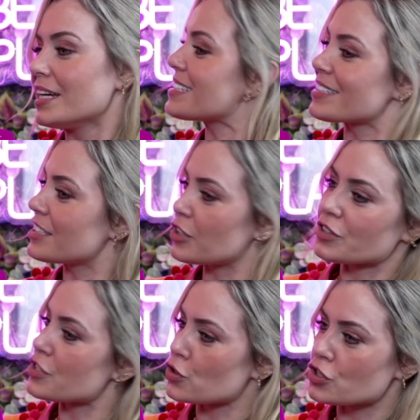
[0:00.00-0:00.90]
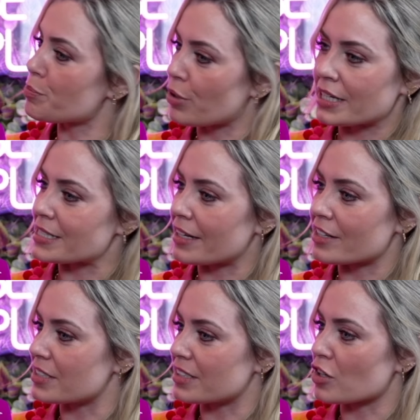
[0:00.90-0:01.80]
there's such a brilliant
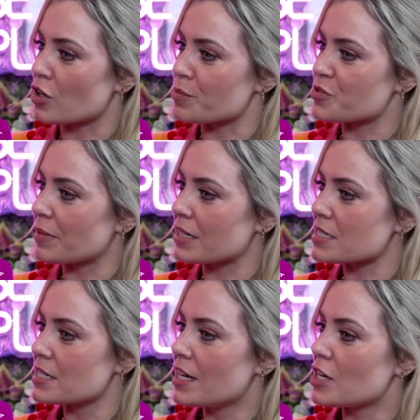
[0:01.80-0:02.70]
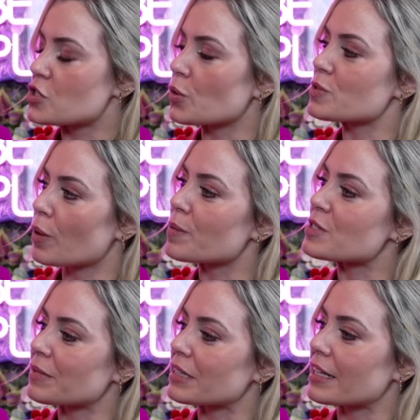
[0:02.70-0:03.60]
energy that comes from that. So it was always
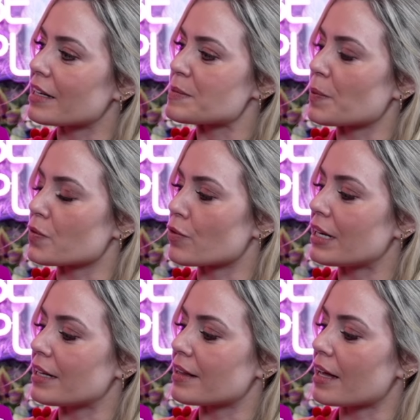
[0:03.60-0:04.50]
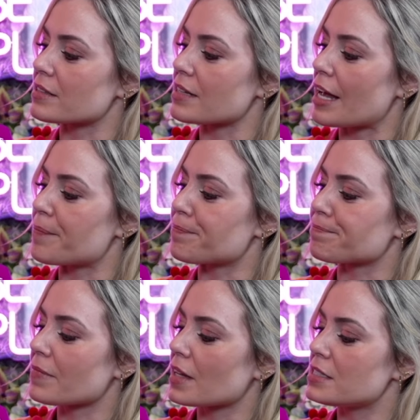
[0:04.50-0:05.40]
something that I suppose really that
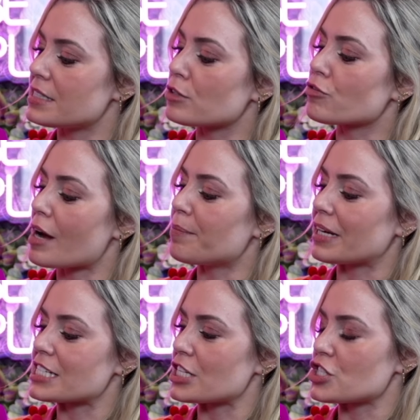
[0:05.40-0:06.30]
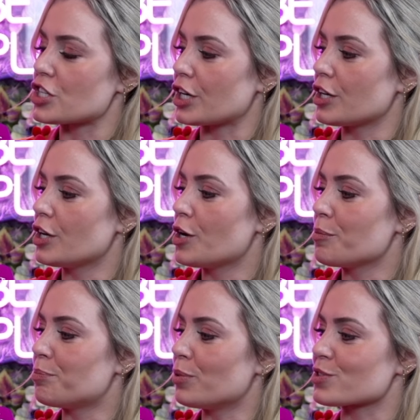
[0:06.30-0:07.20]
did grab my attention.
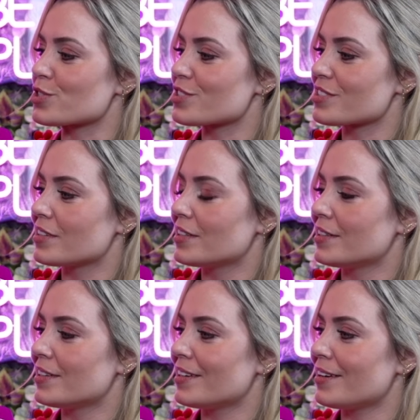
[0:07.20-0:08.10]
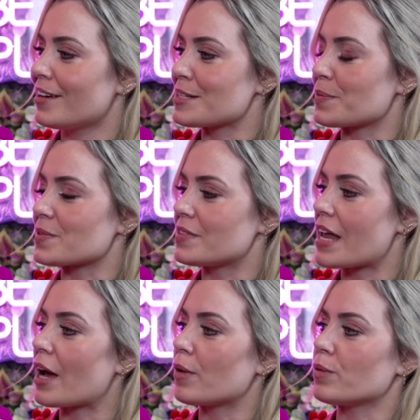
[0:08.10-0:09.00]
But I suppose
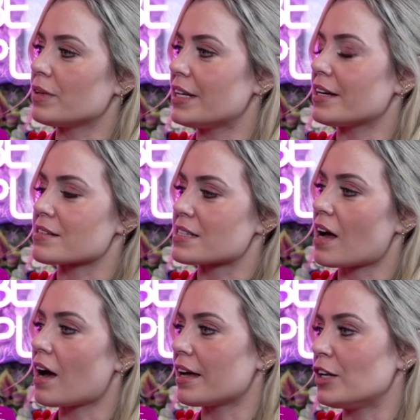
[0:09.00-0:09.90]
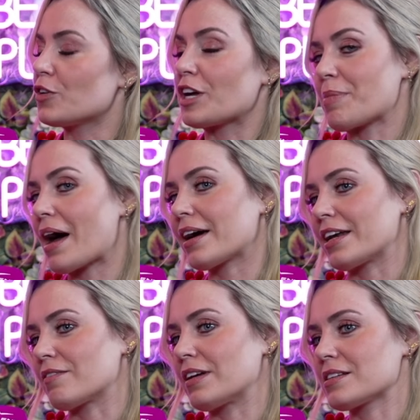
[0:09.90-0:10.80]
now, years on, looking back at
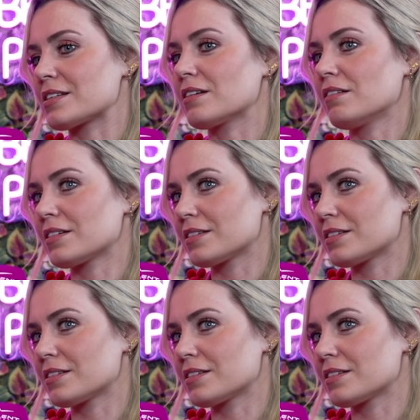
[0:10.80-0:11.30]
it and realizing, God,